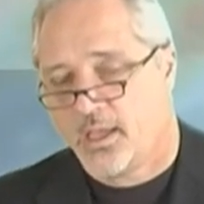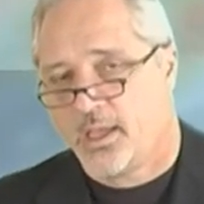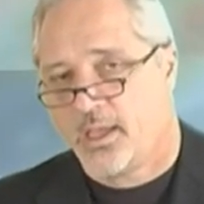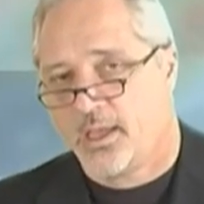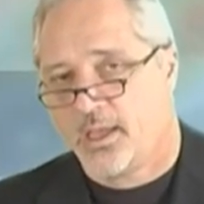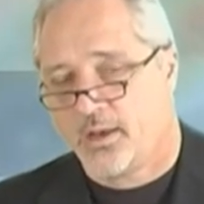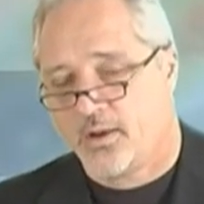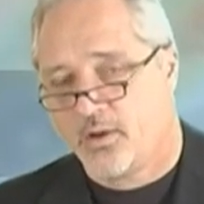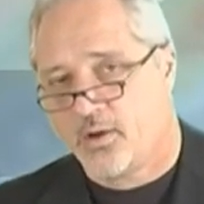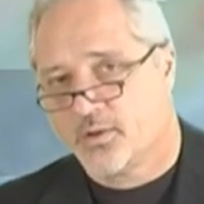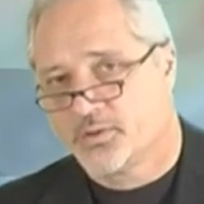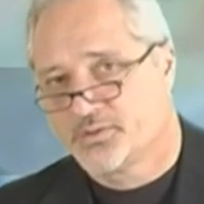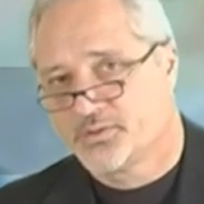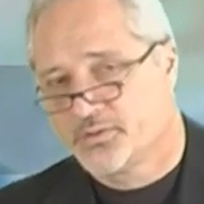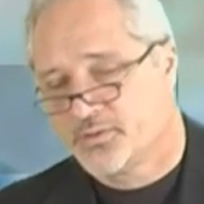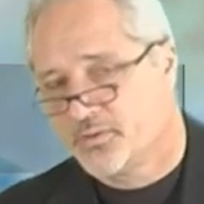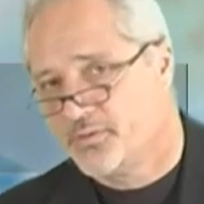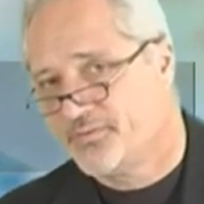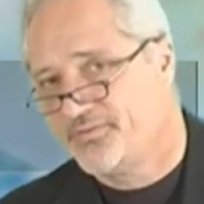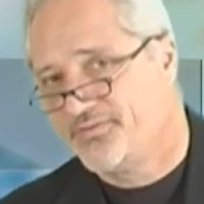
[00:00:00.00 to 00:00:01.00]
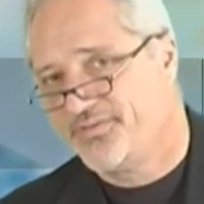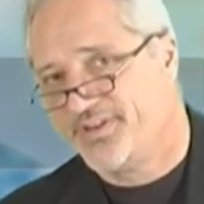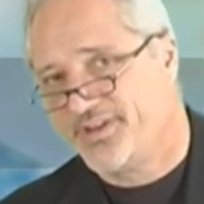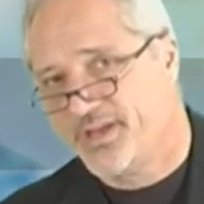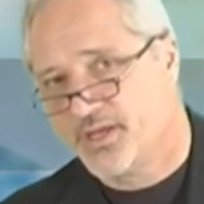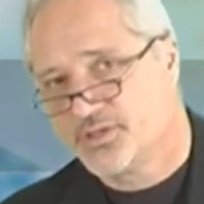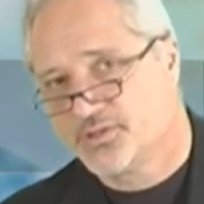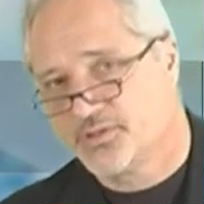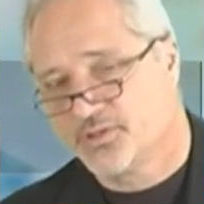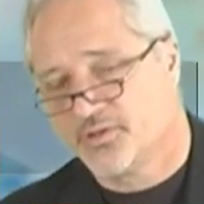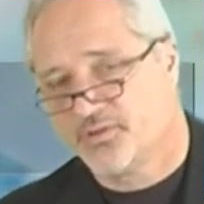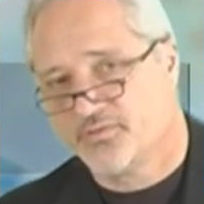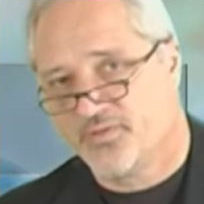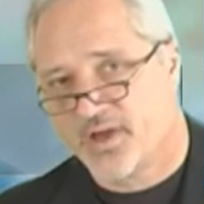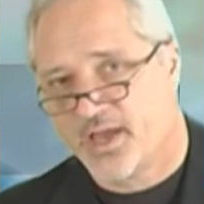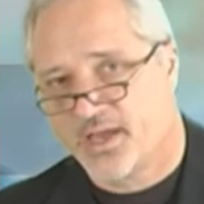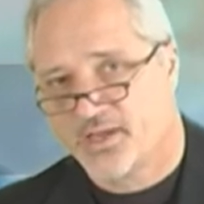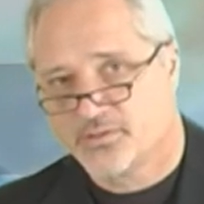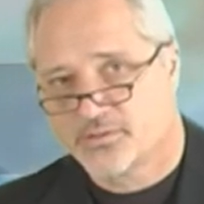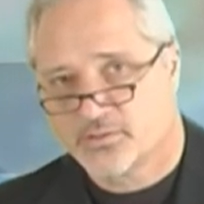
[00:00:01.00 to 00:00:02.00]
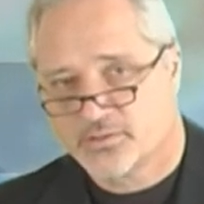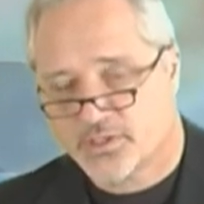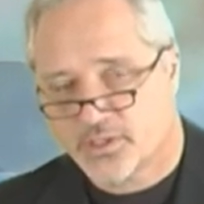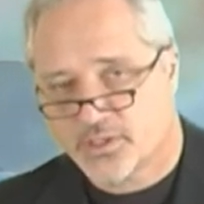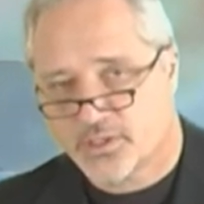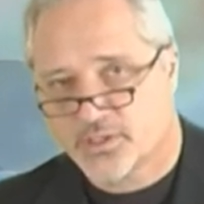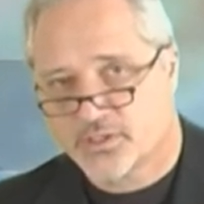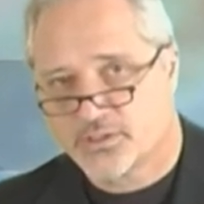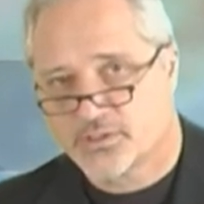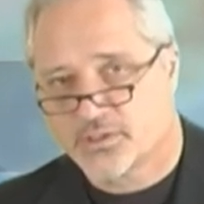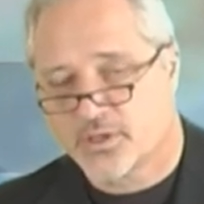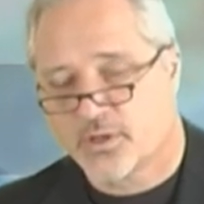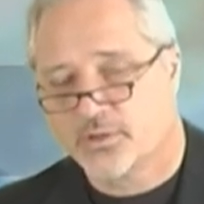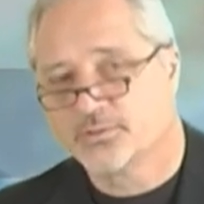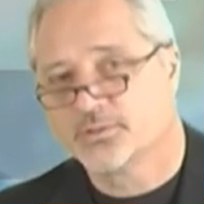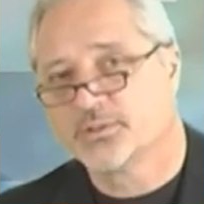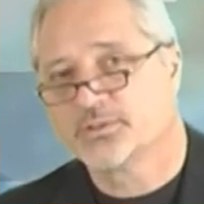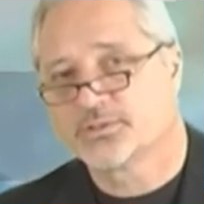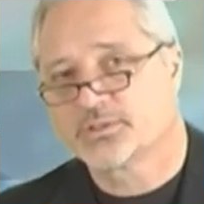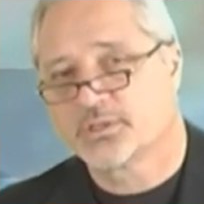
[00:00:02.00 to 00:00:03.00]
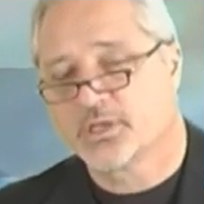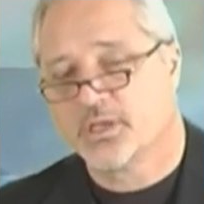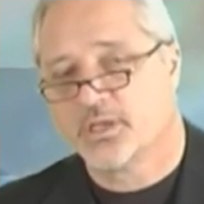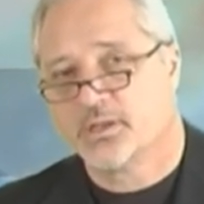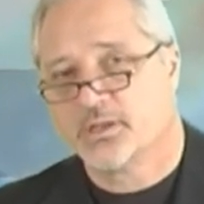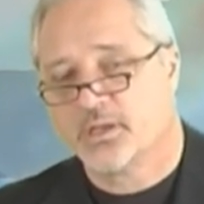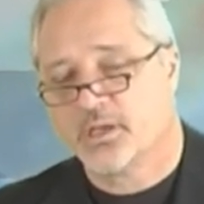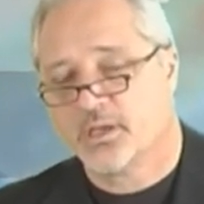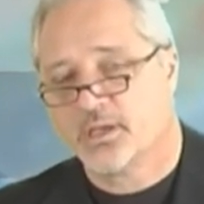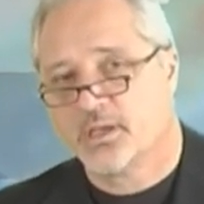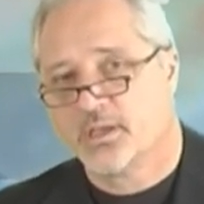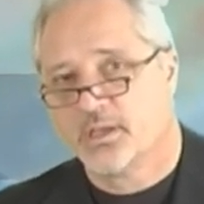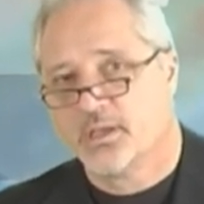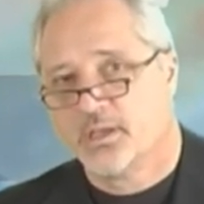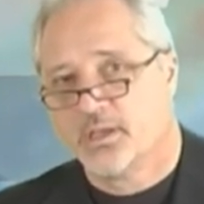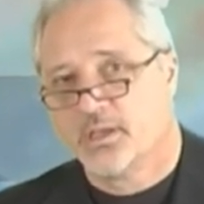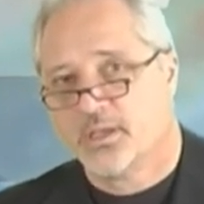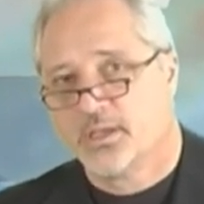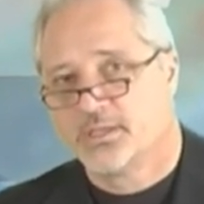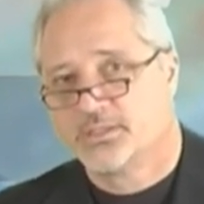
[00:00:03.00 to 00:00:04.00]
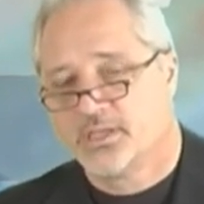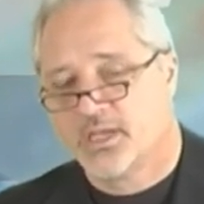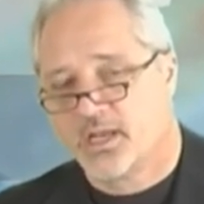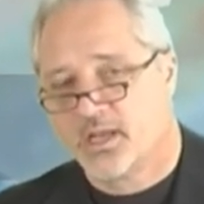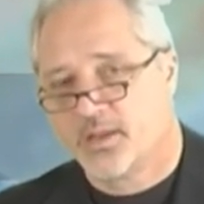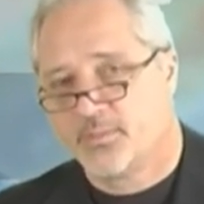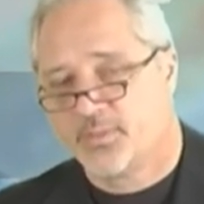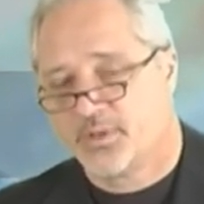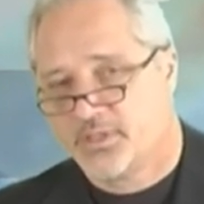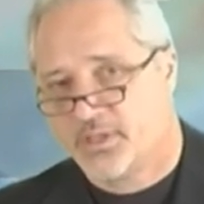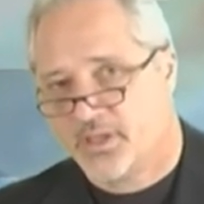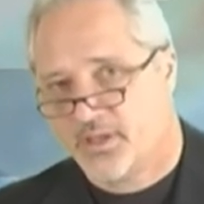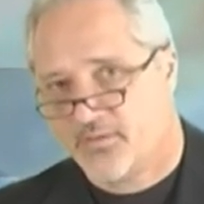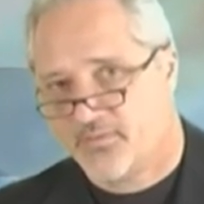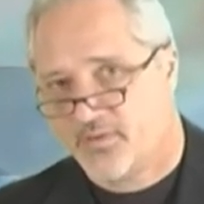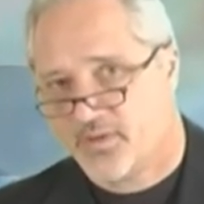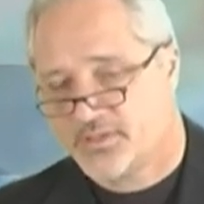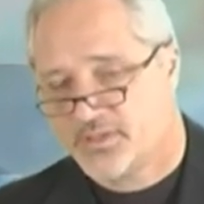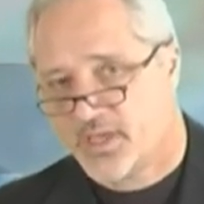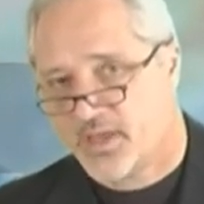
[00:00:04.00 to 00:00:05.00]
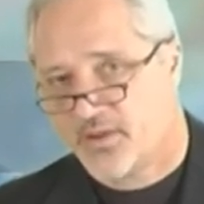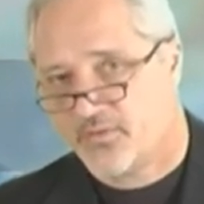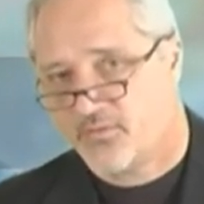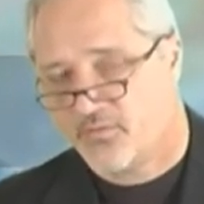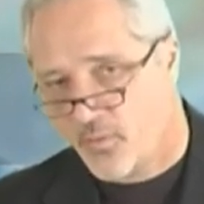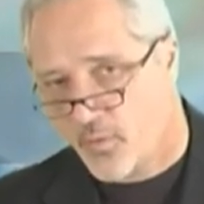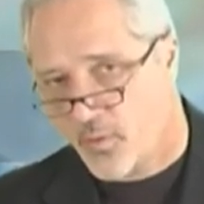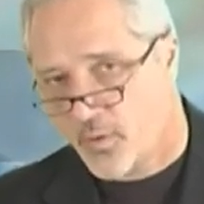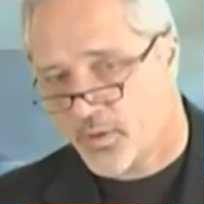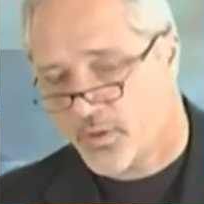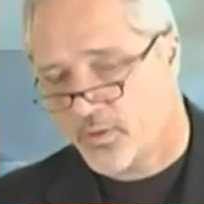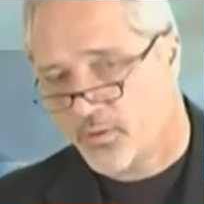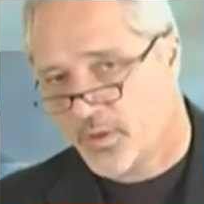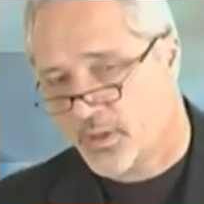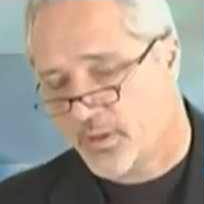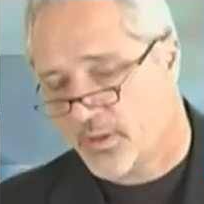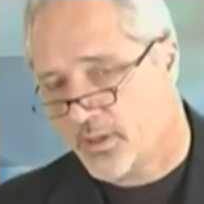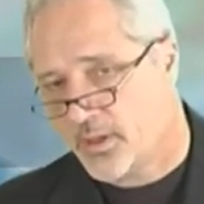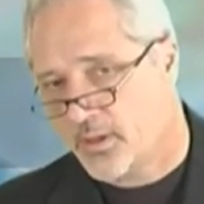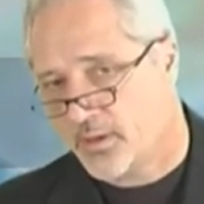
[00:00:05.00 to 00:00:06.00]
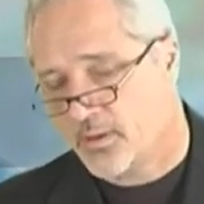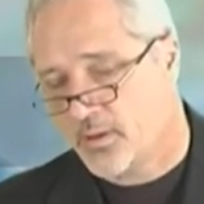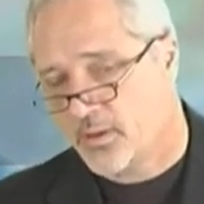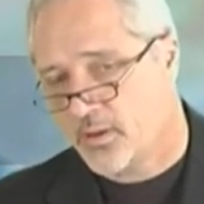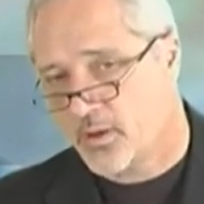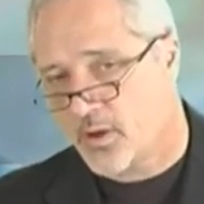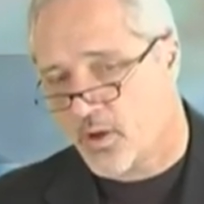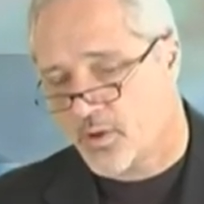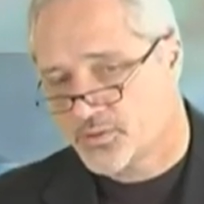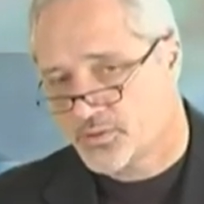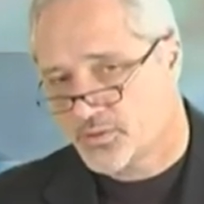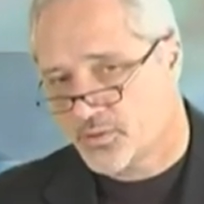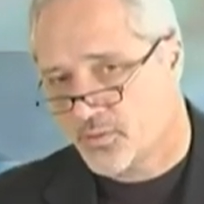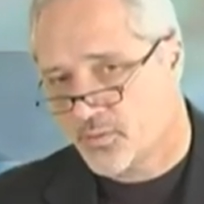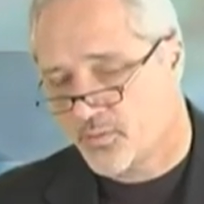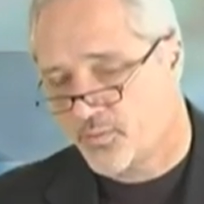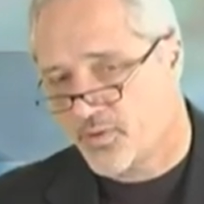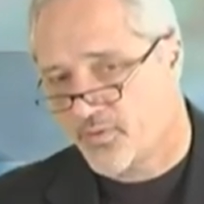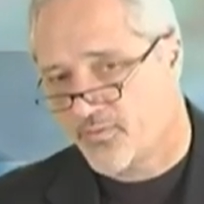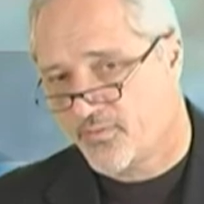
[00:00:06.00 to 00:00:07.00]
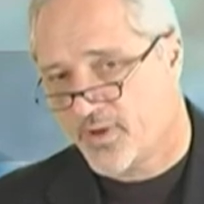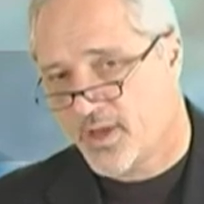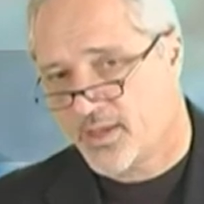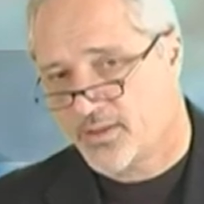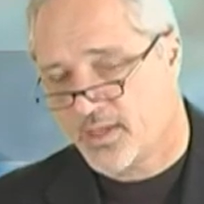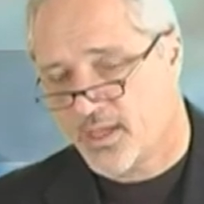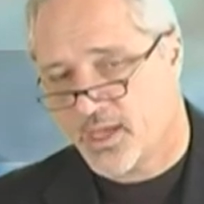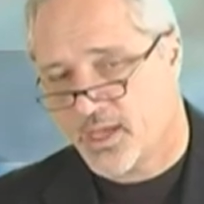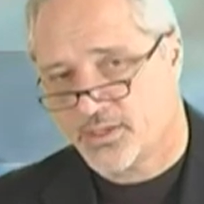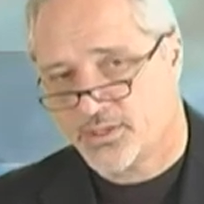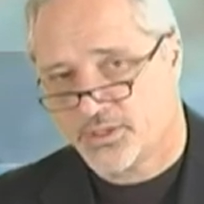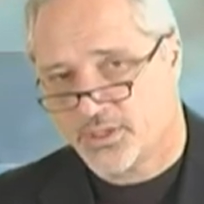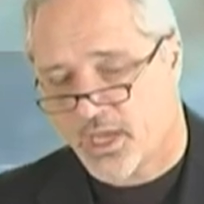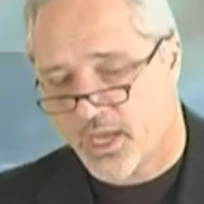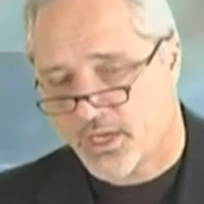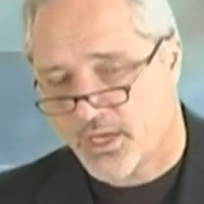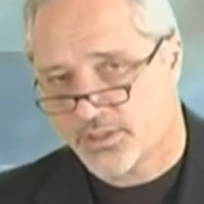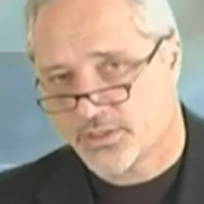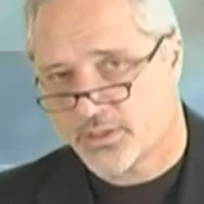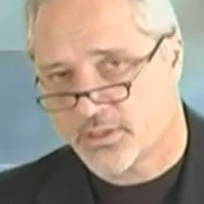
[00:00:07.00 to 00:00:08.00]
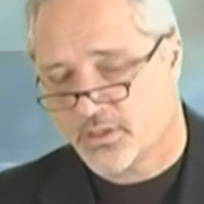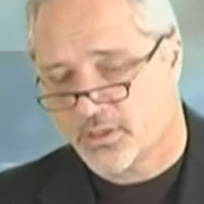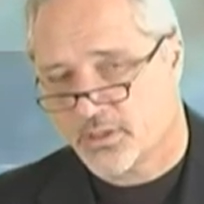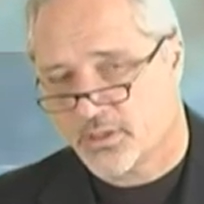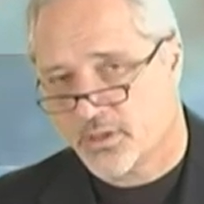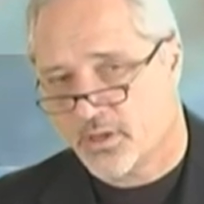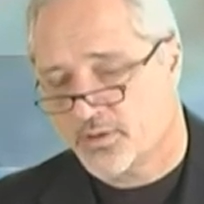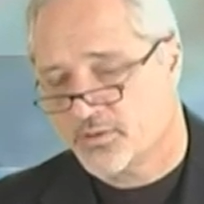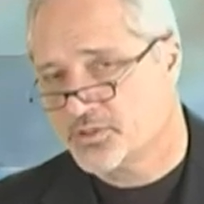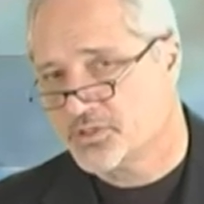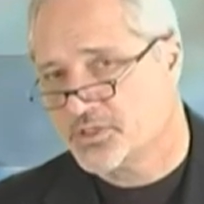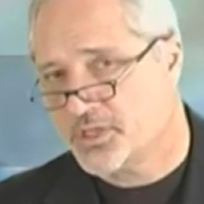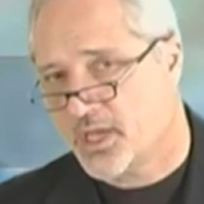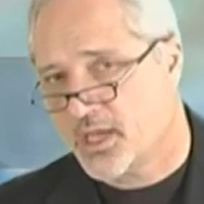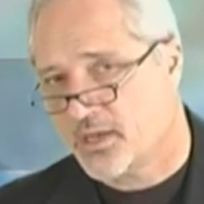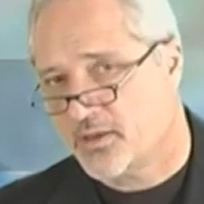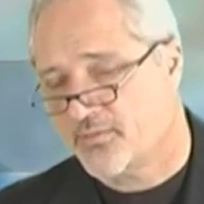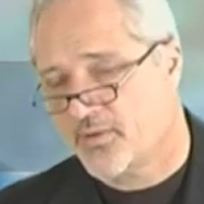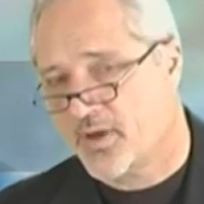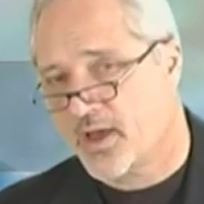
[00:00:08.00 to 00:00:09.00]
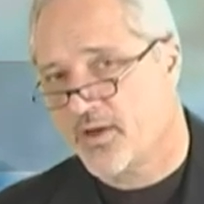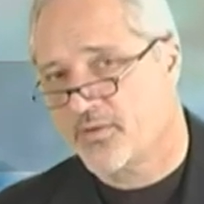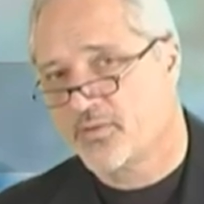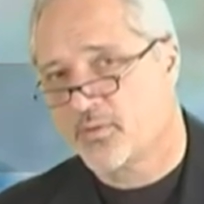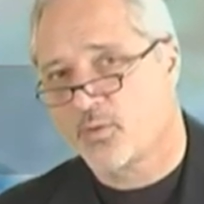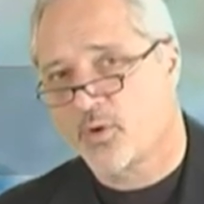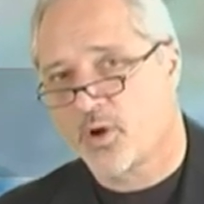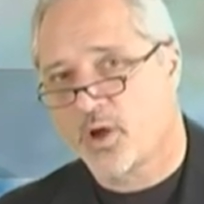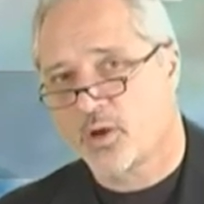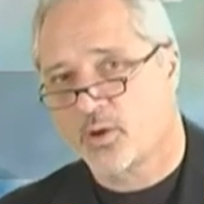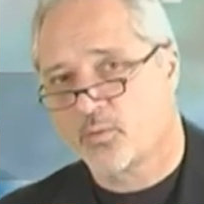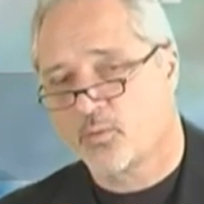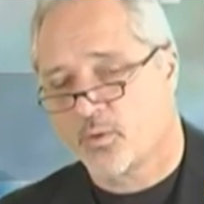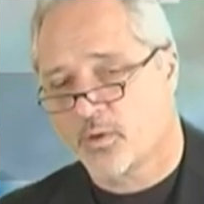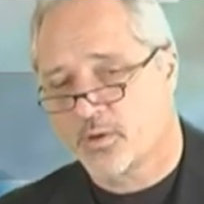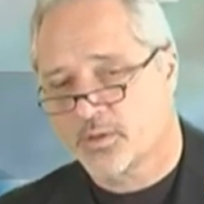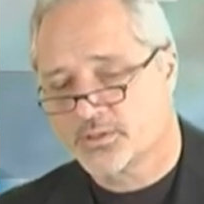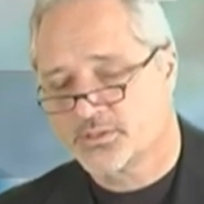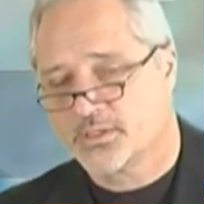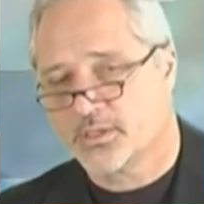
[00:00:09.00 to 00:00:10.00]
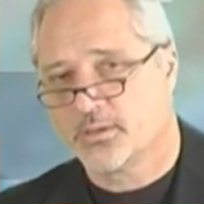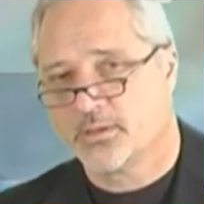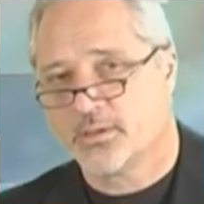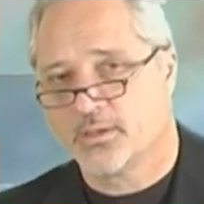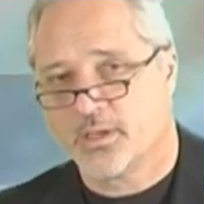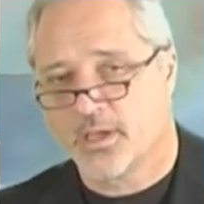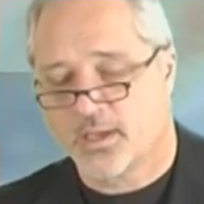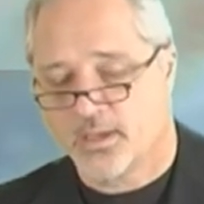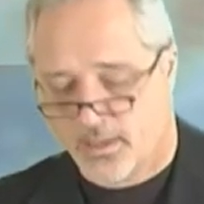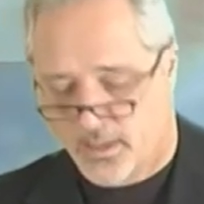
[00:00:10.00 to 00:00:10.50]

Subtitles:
and also financial advisors and consultants can set up a TFSA for you, and then also provide the education and understanding of how the product works and